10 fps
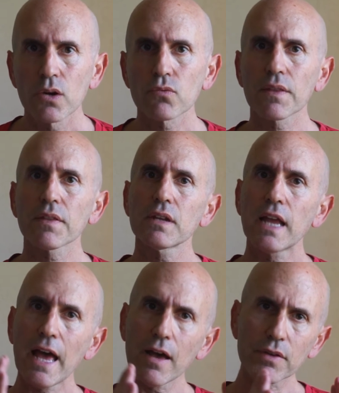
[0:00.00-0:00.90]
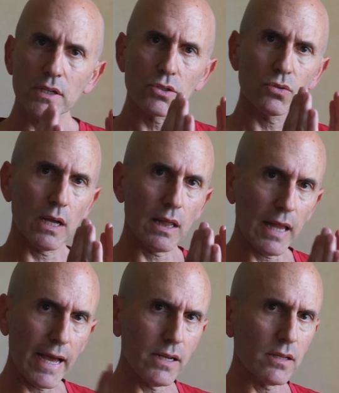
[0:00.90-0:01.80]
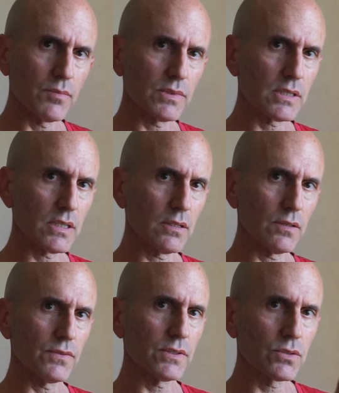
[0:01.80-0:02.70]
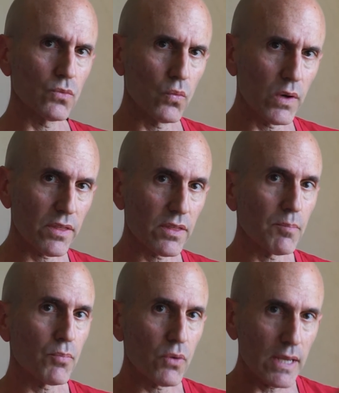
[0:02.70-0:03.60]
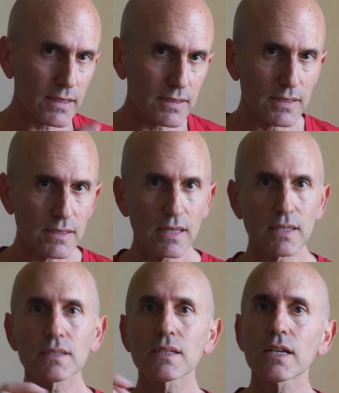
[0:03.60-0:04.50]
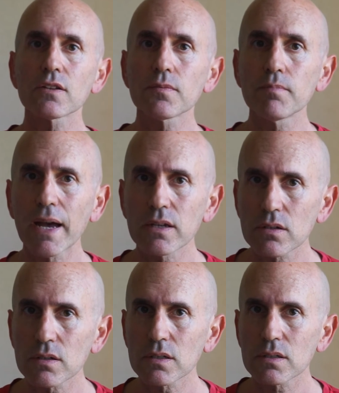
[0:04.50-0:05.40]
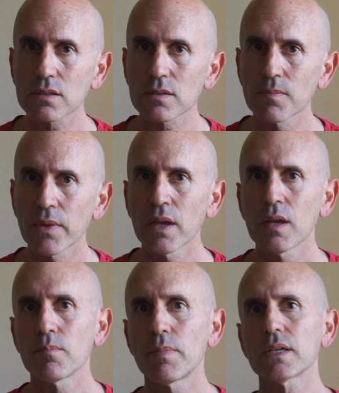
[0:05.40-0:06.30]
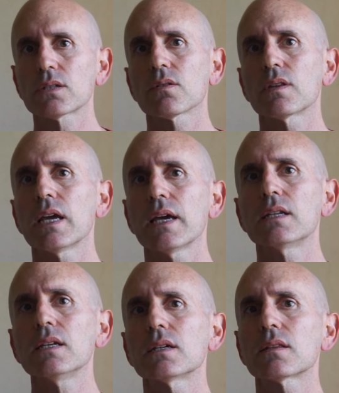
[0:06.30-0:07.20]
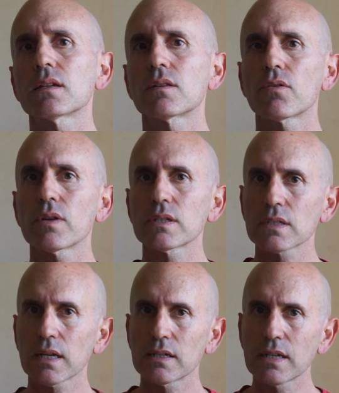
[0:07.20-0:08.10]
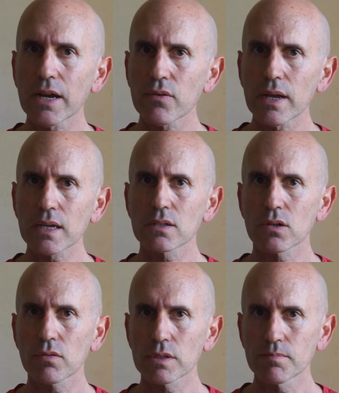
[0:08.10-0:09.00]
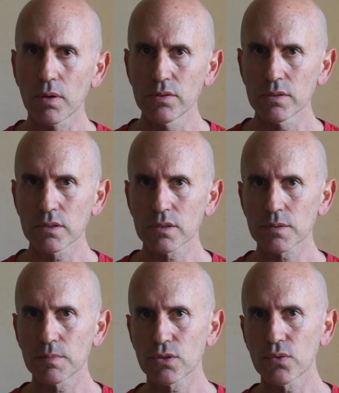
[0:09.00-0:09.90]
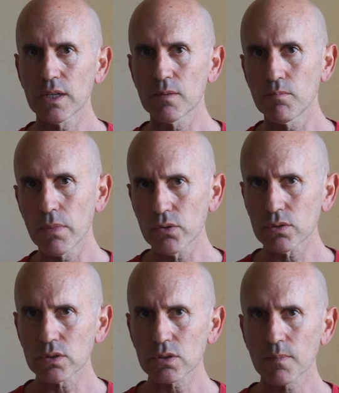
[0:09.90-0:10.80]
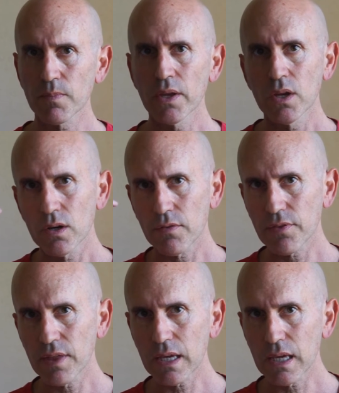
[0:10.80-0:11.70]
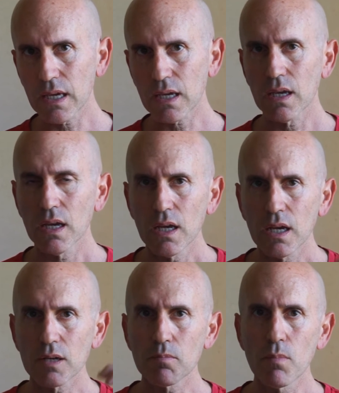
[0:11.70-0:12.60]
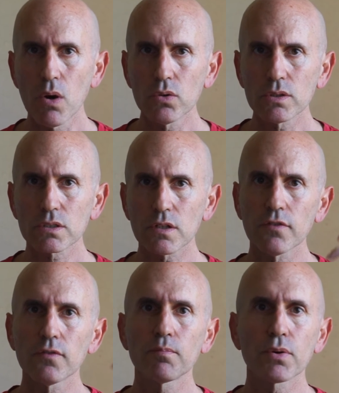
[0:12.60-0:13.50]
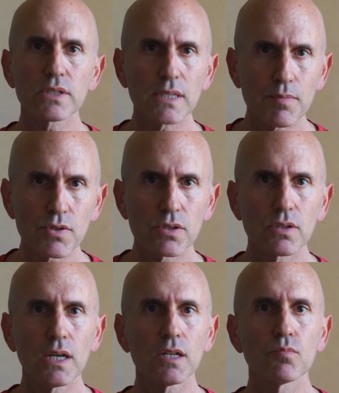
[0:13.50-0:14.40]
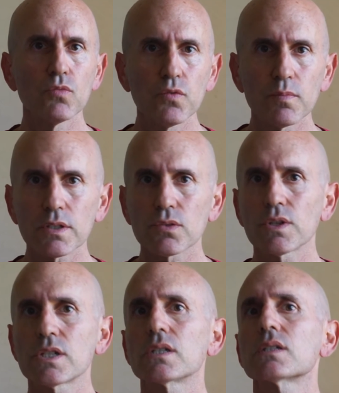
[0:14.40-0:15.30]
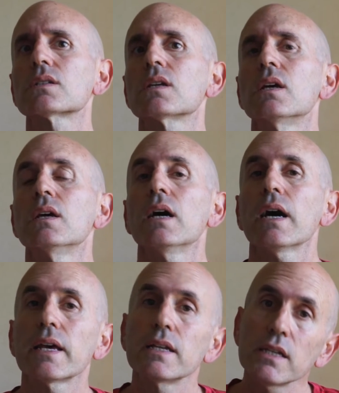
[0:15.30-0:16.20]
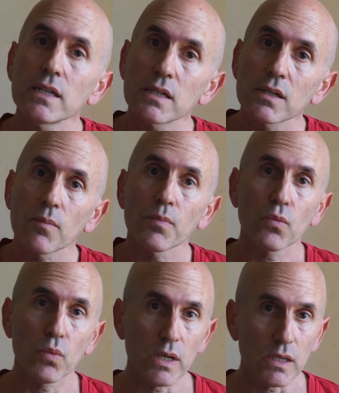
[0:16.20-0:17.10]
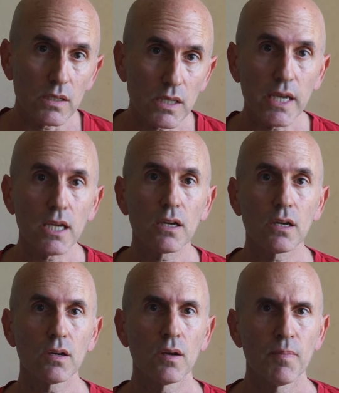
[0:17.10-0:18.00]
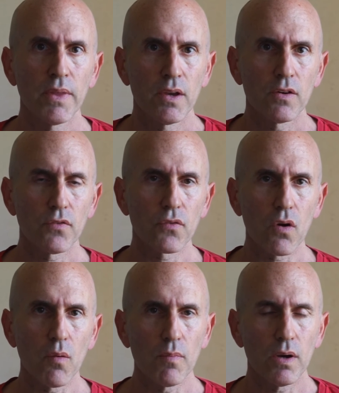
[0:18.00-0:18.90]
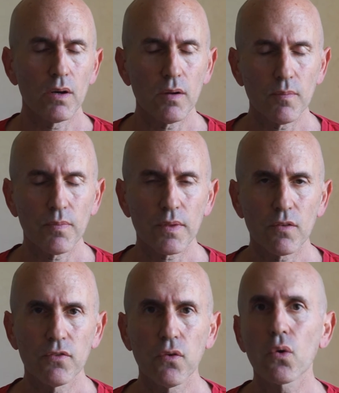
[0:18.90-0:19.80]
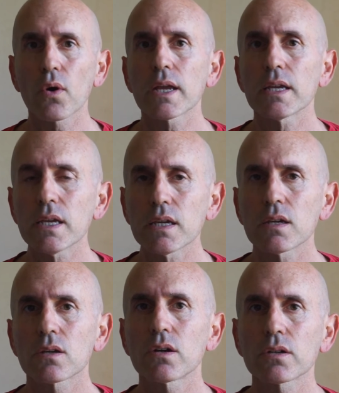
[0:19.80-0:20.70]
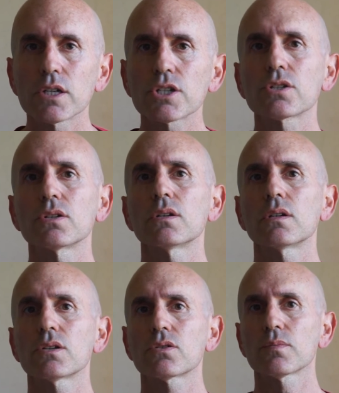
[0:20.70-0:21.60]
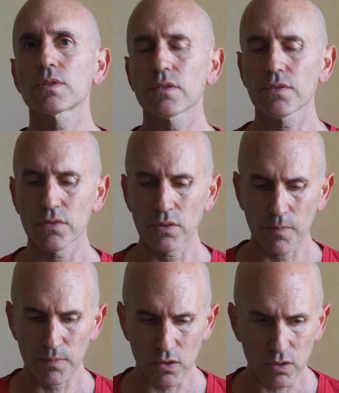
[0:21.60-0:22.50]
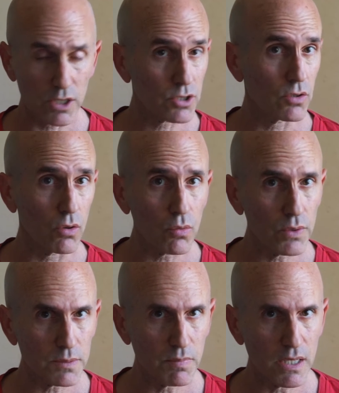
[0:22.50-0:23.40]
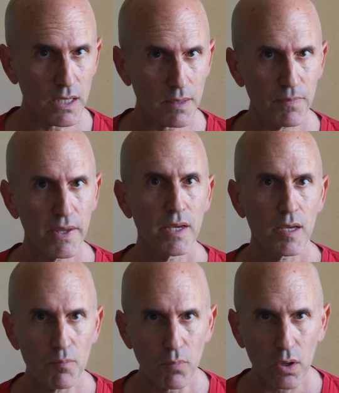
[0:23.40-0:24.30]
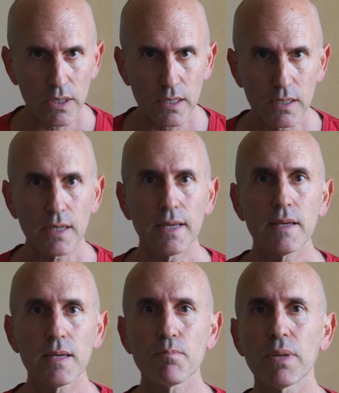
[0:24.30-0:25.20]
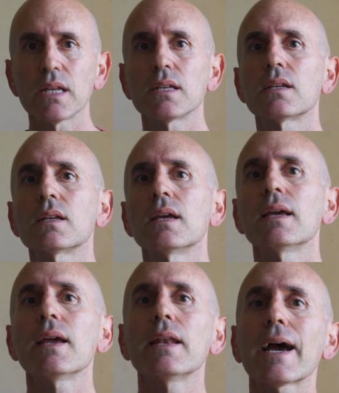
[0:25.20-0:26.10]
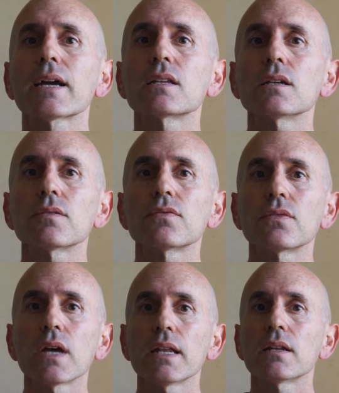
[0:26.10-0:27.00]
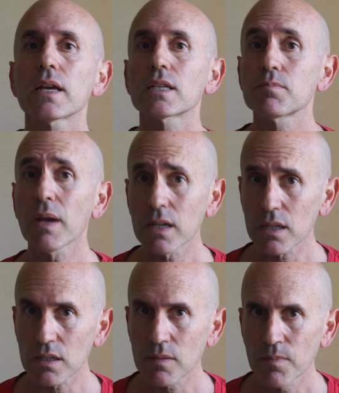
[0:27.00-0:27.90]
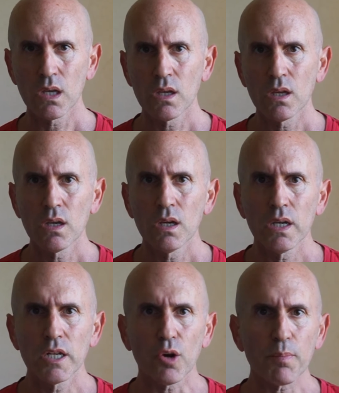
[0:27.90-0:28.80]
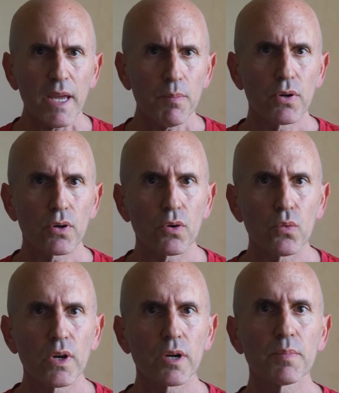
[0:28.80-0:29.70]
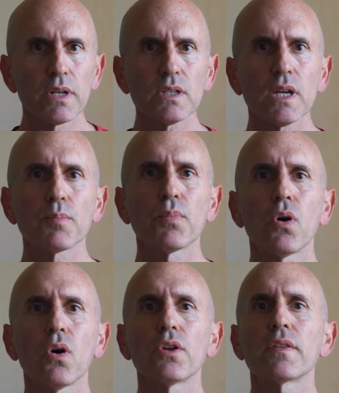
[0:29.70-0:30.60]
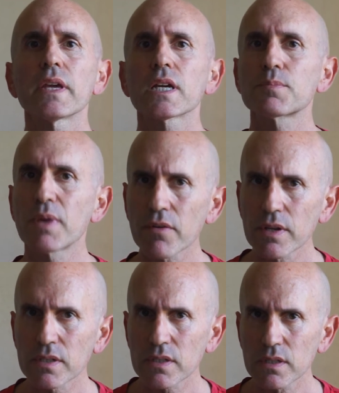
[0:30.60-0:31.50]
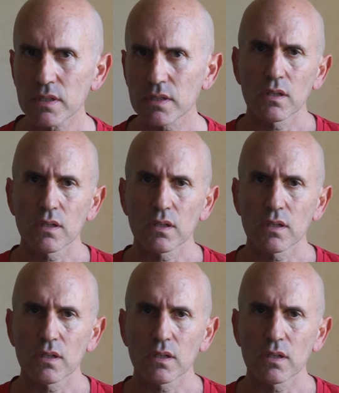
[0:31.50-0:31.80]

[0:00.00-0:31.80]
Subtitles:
rather than having to align themselves with a pre-existing set of patterns, based on the idea that there is a direct correspondence between modes of thinking and modes of perception and movement, which is an idea we take from 4E cognition, in terms of cognition always being embodied, embedded, inactive and expanded. In our paper, we're building upon the experiences